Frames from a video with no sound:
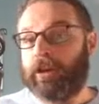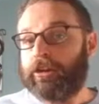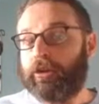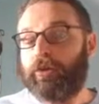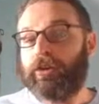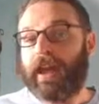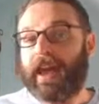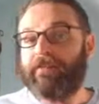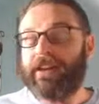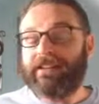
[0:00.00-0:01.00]
you could
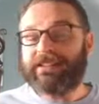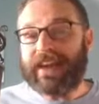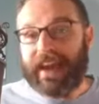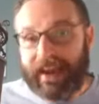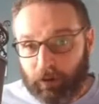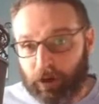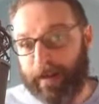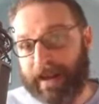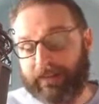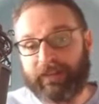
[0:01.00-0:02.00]
have
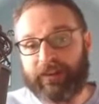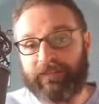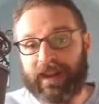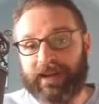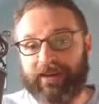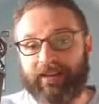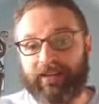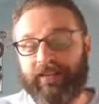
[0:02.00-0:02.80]
terabytes of data